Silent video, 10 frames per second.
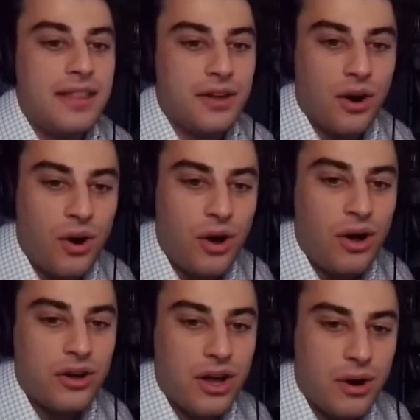They're
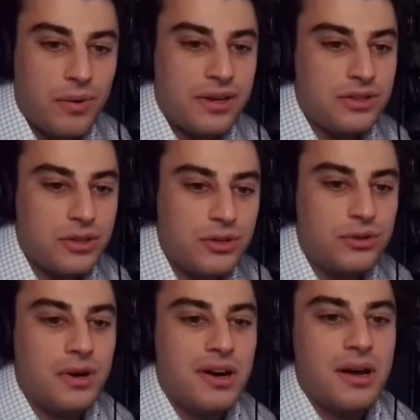all going
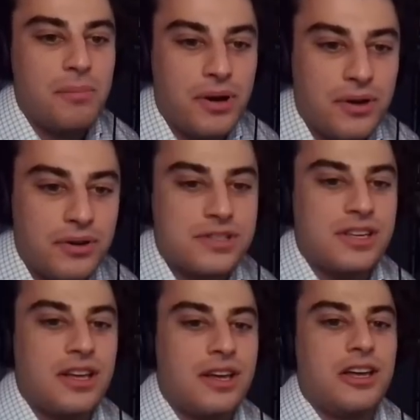to
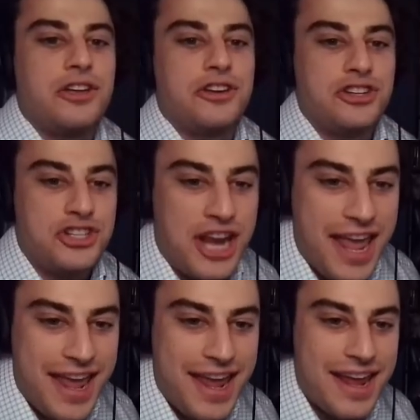
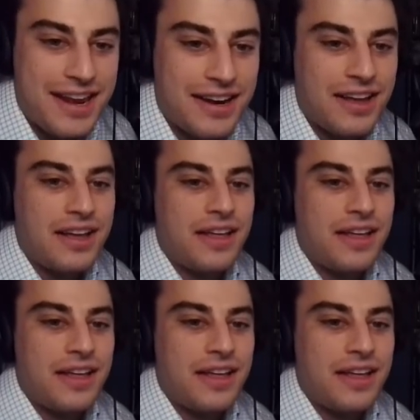Pulsechain.